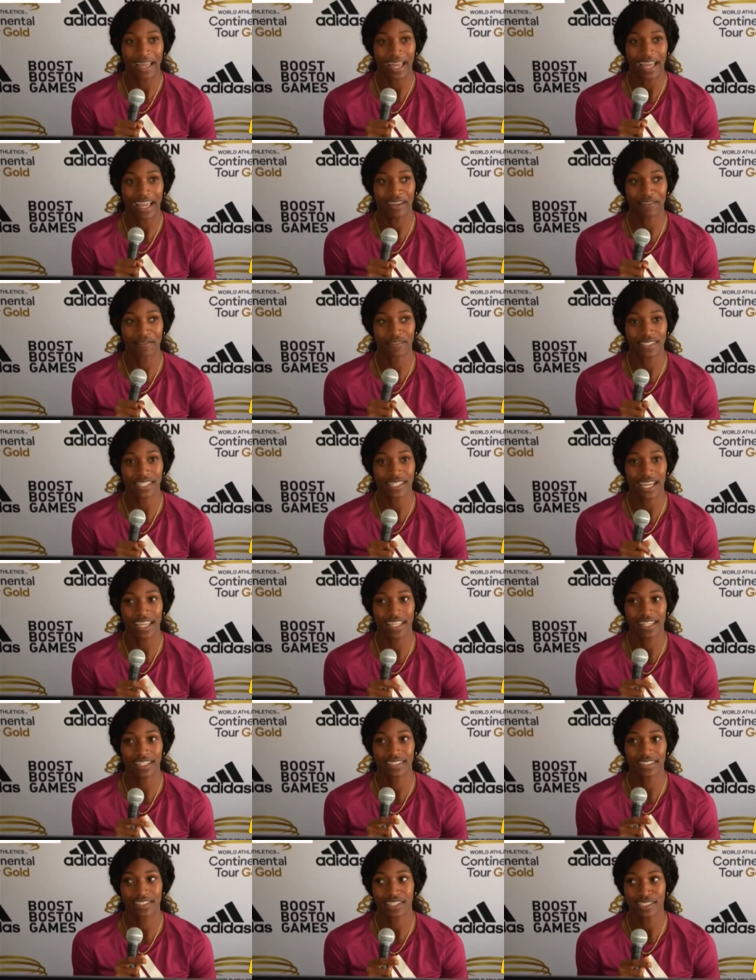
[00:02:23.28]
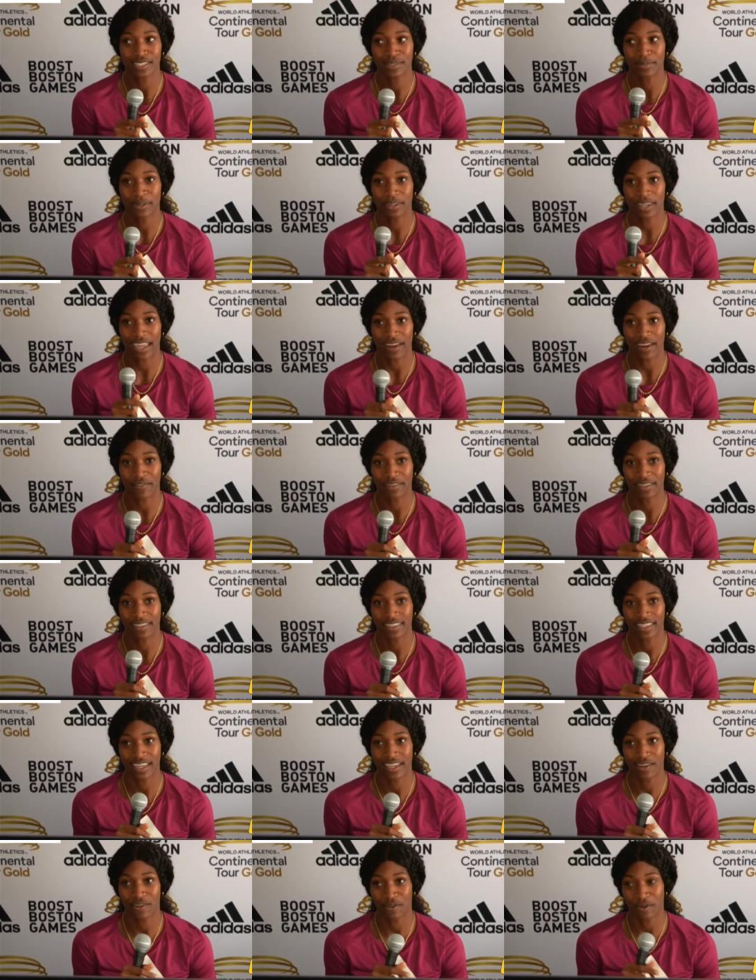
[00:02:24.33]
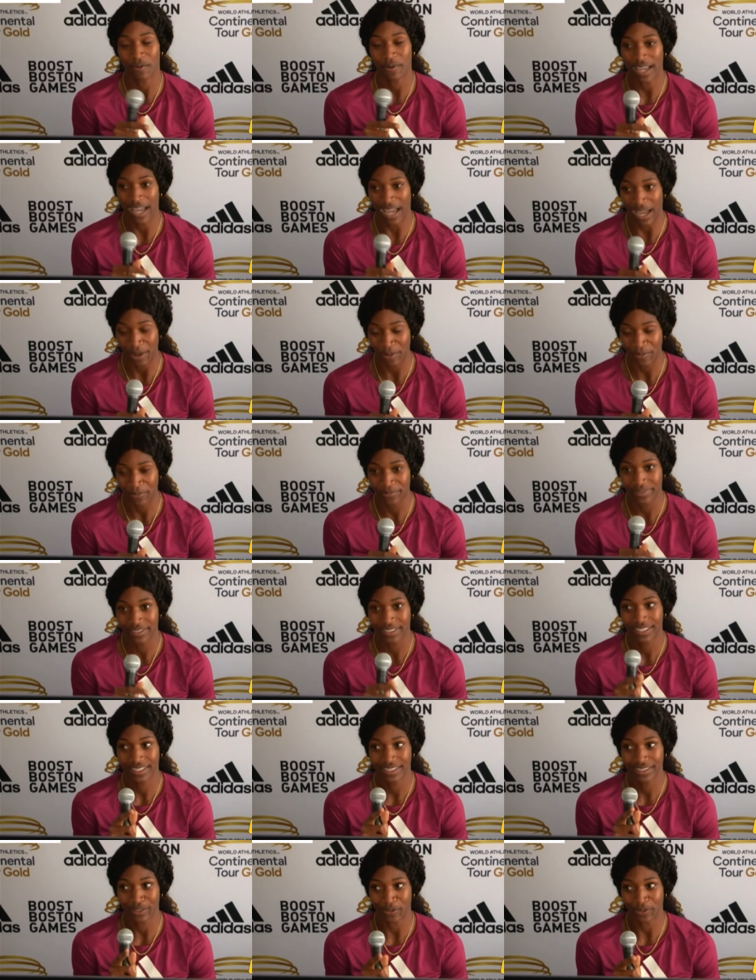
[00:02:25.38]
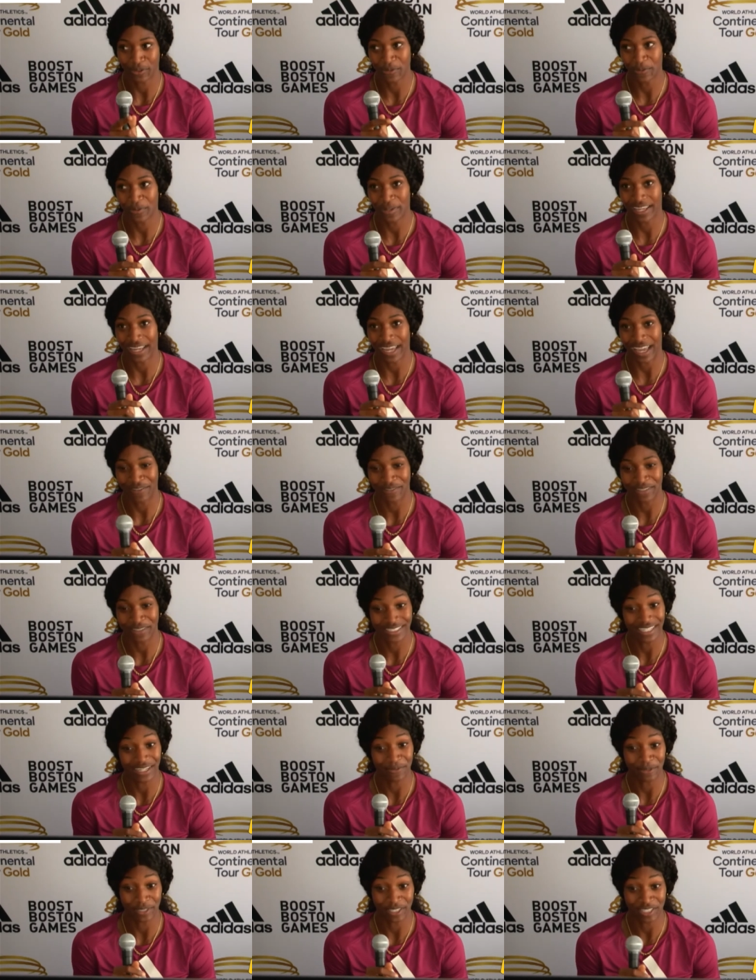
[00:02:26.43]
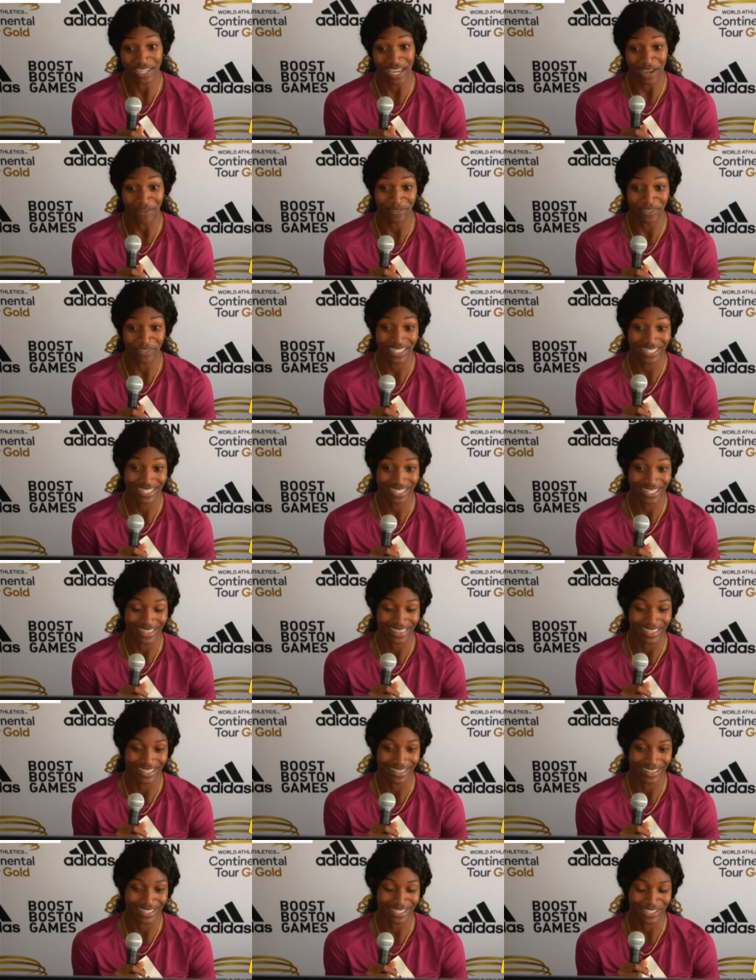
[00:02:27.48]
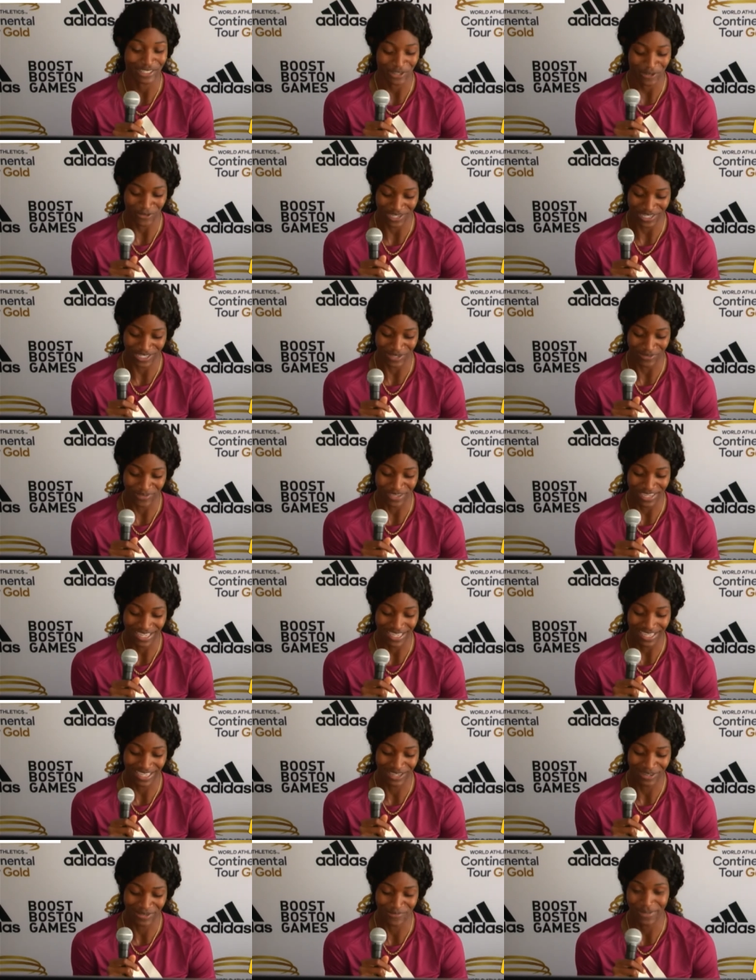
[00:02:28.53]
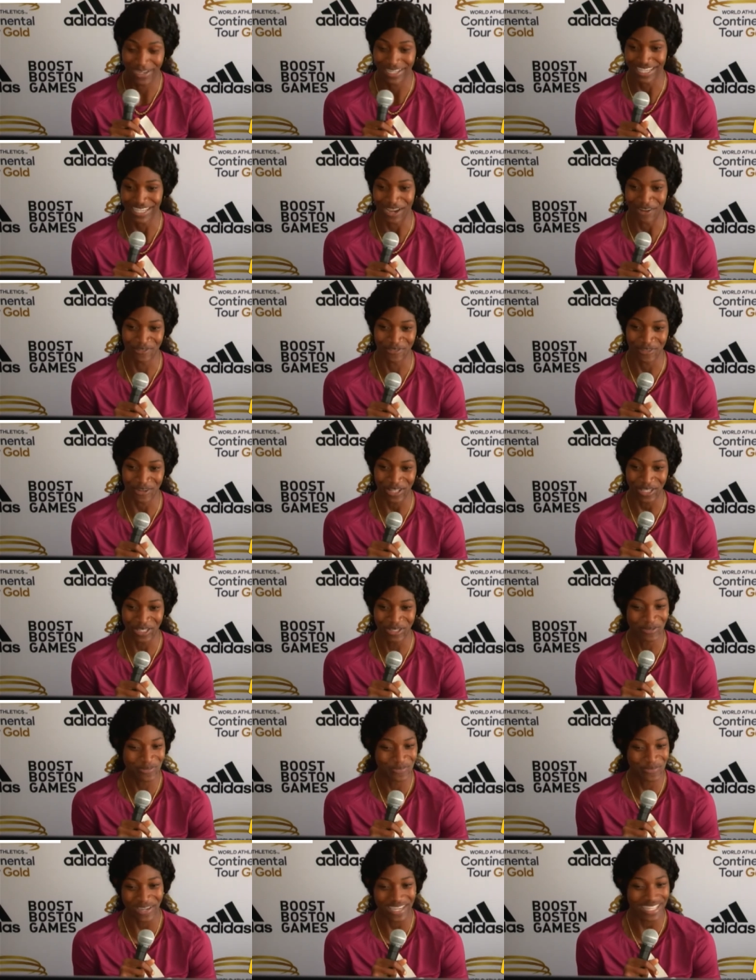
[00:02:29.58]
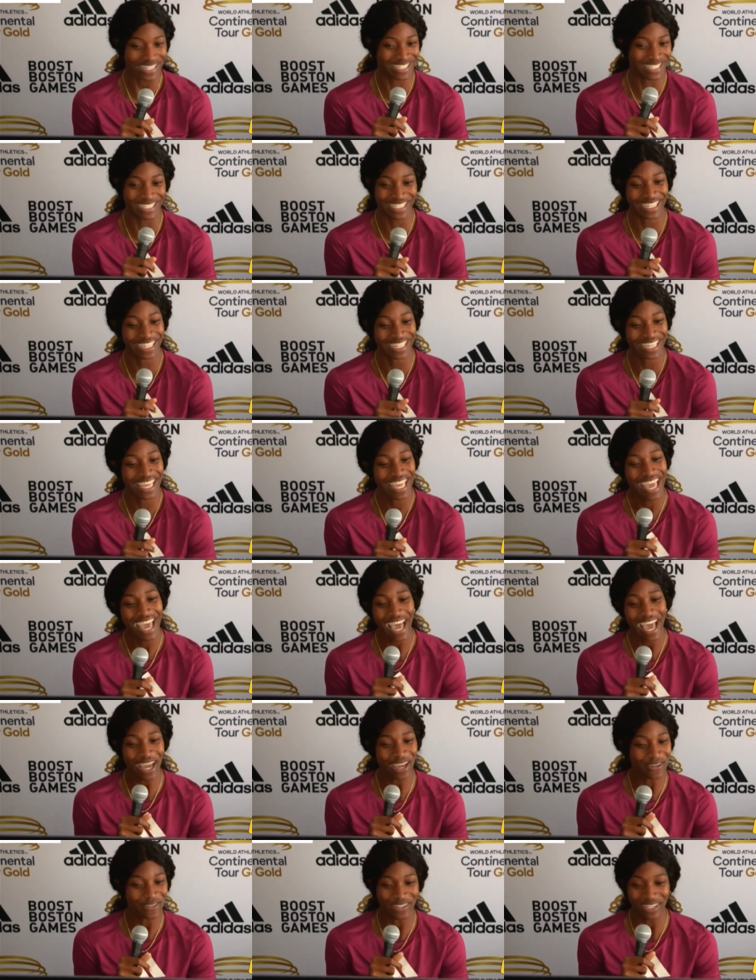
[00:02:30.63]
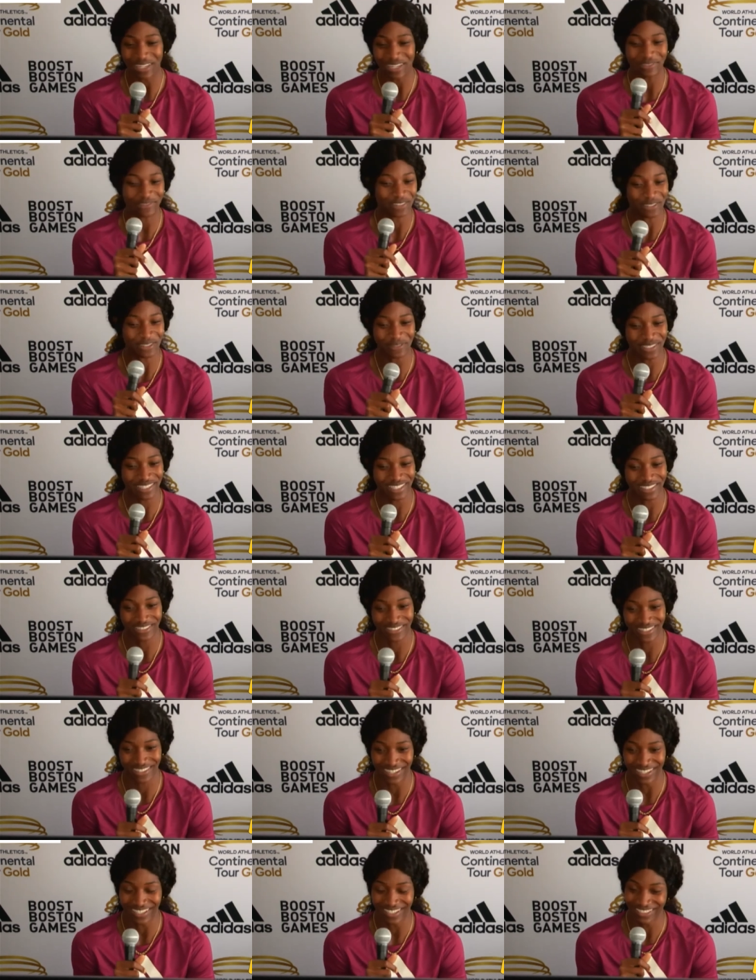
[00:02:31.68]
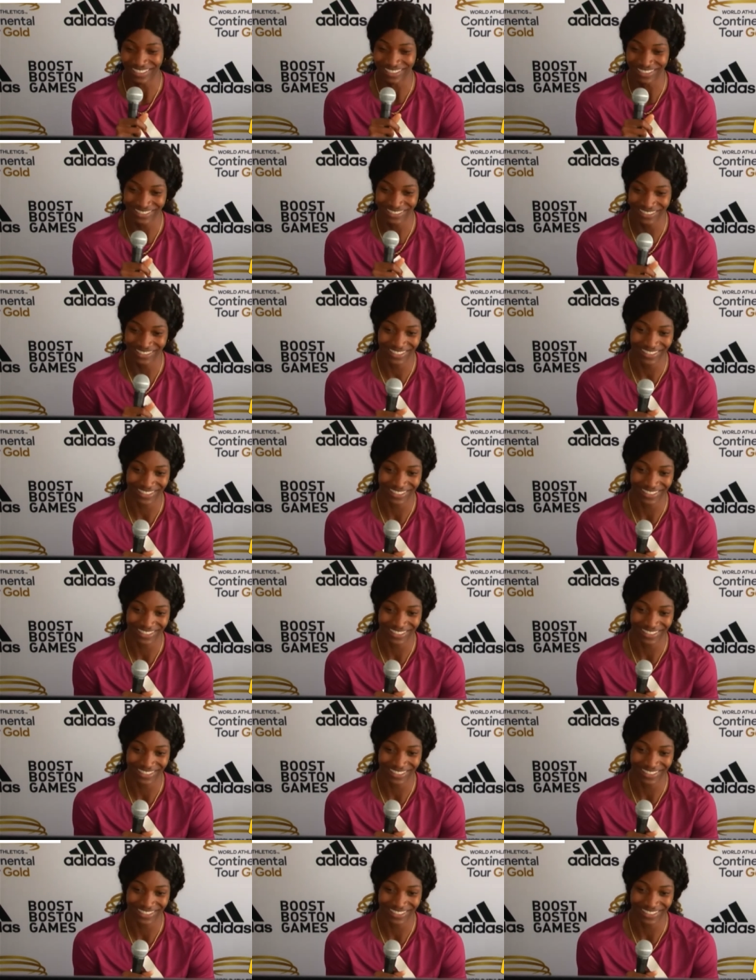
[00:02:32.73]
I've done just about everything growing up. The only one I haven't done was javelin, and I think that's going to be my downfall, but I will have fun with it regardless.